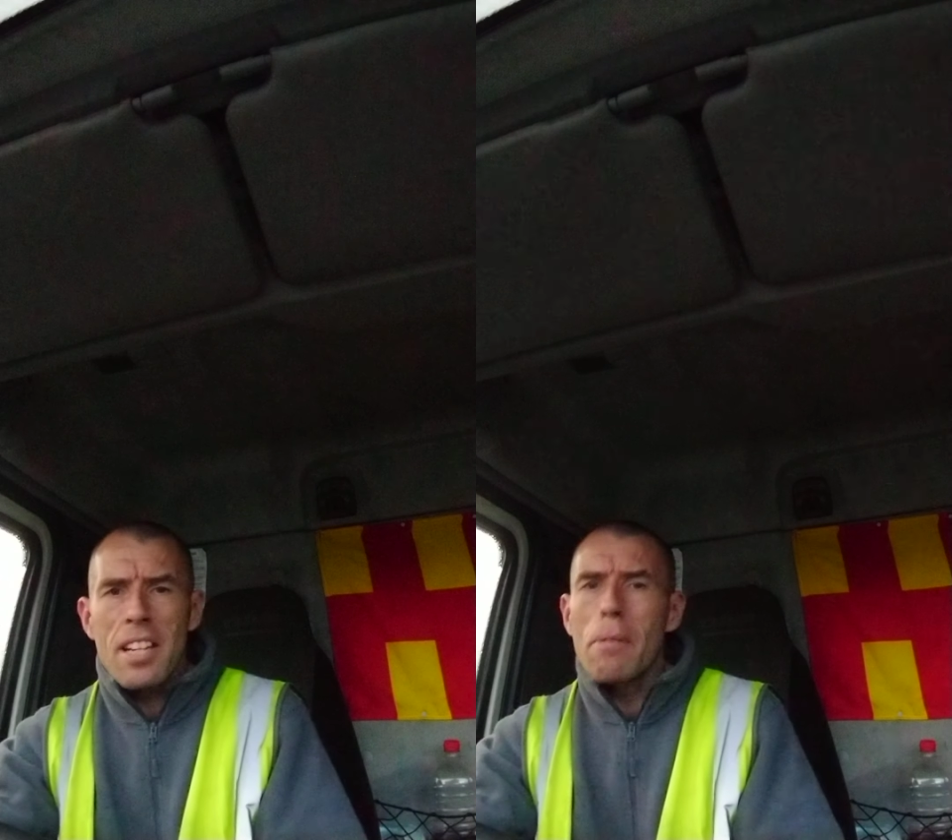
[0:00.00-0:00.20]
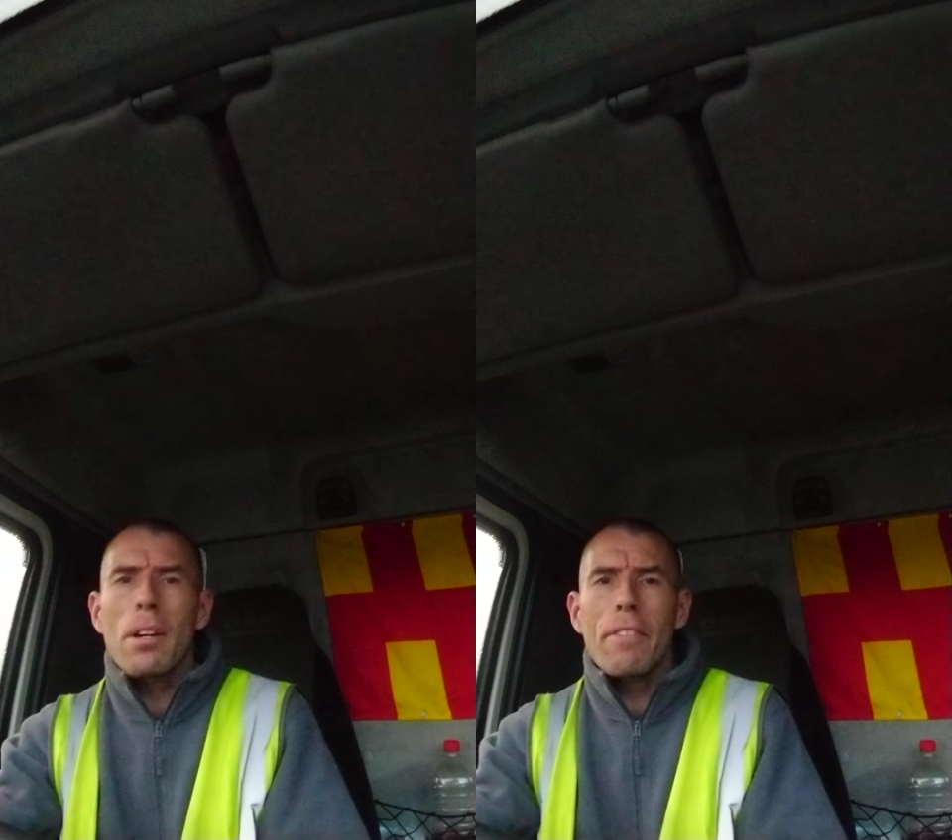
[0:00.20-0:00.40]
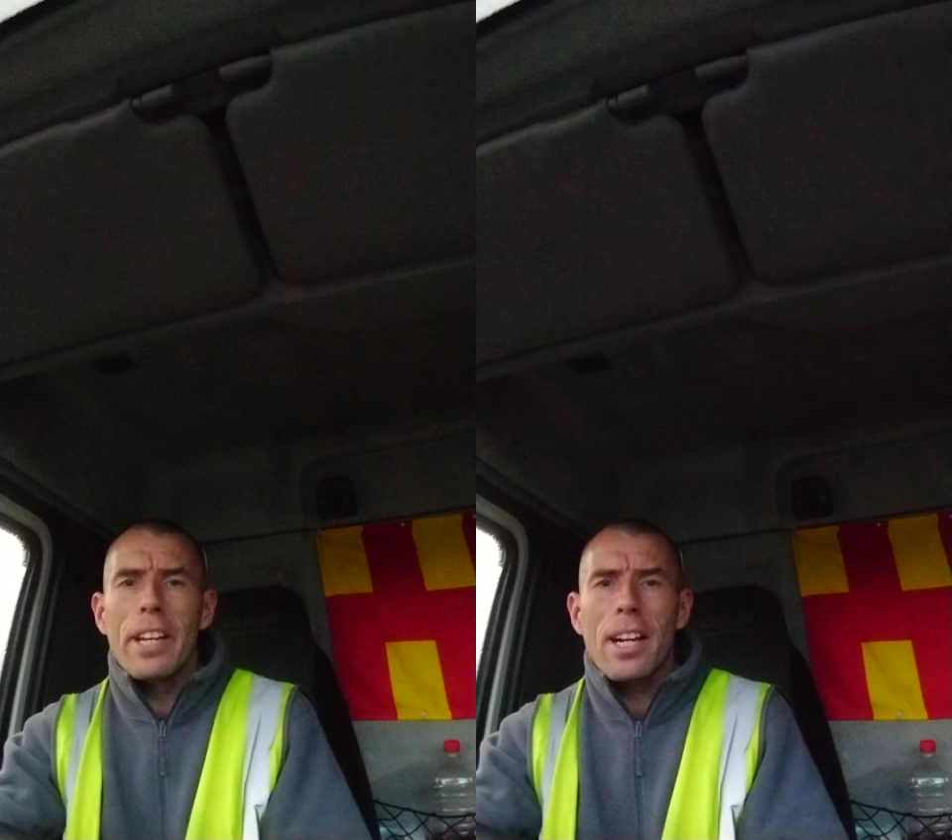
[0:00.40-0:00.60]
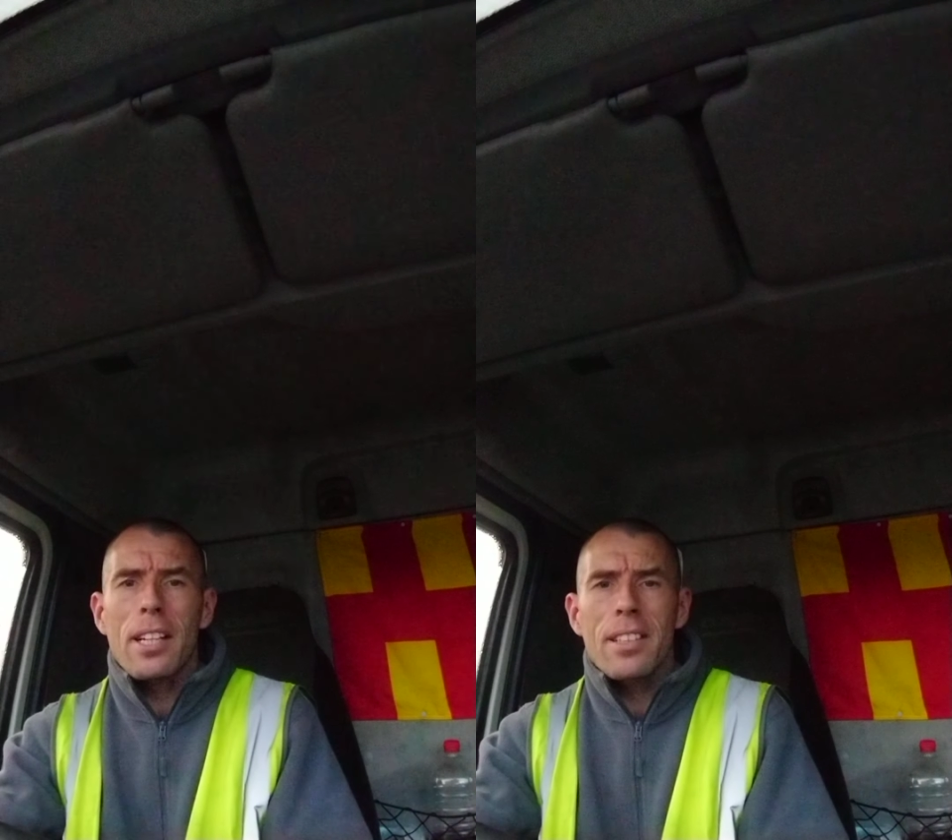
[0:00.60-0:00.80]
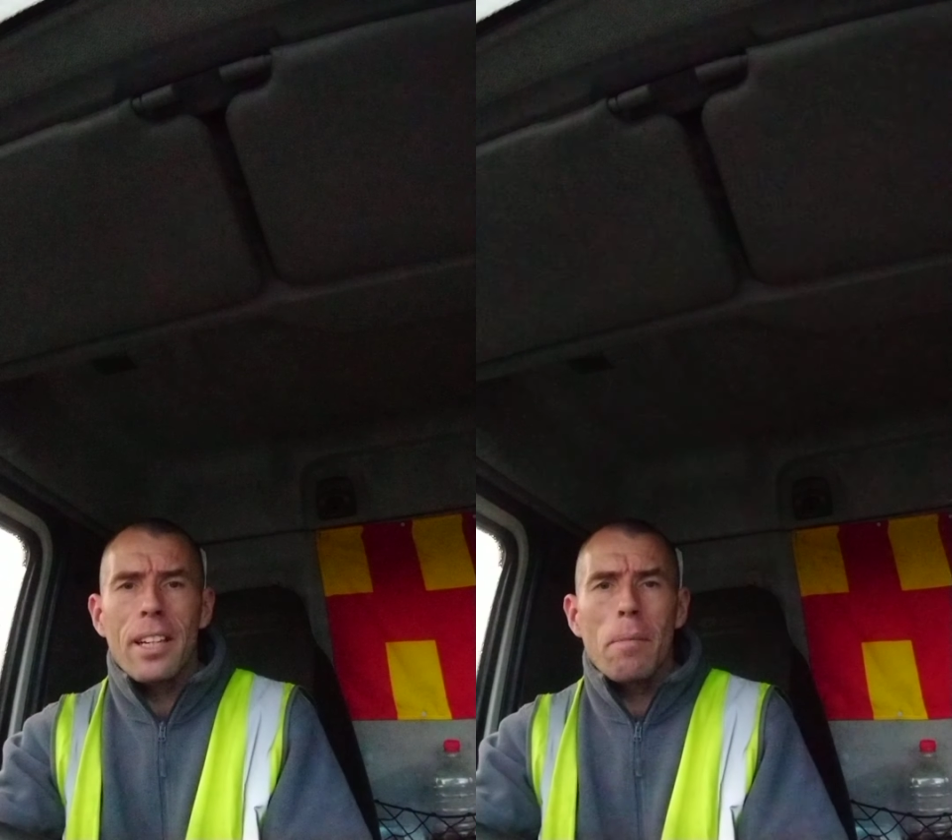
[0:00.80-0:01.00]
Do whatever you're
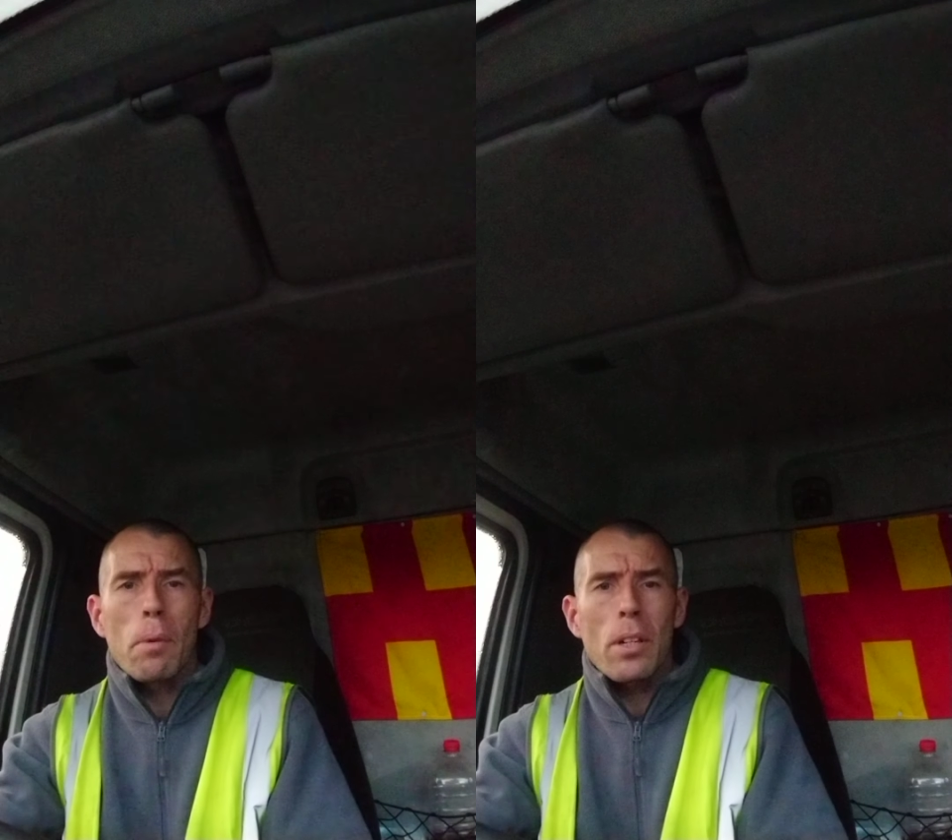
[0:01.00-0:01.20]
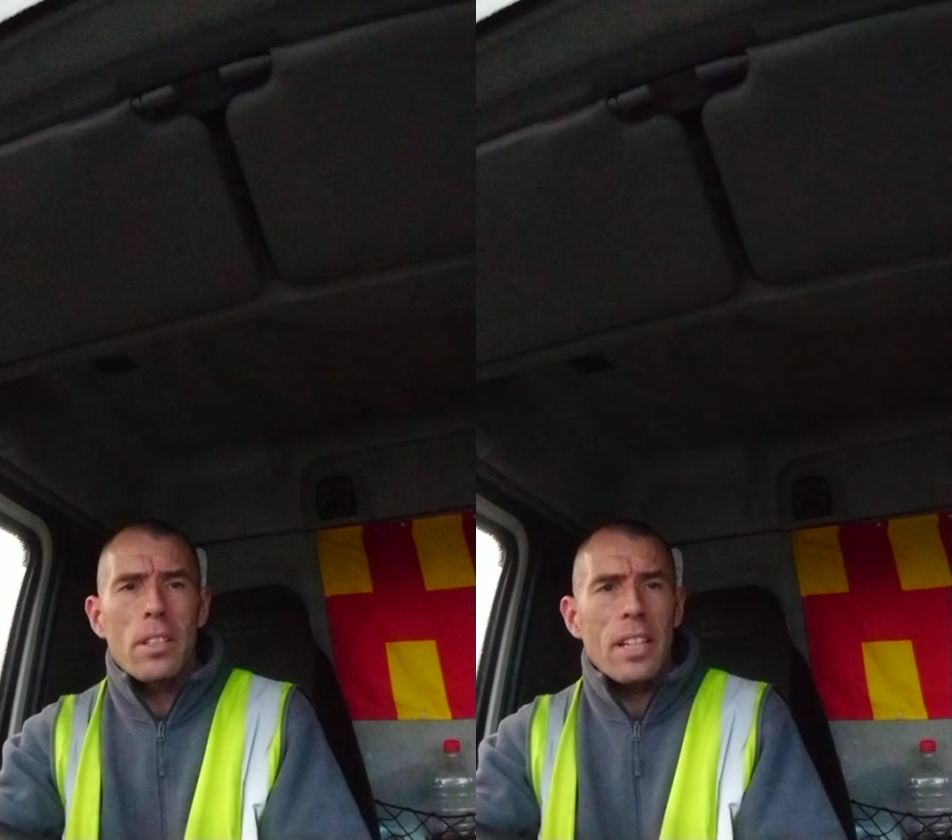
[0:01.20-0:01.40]
gonna do, but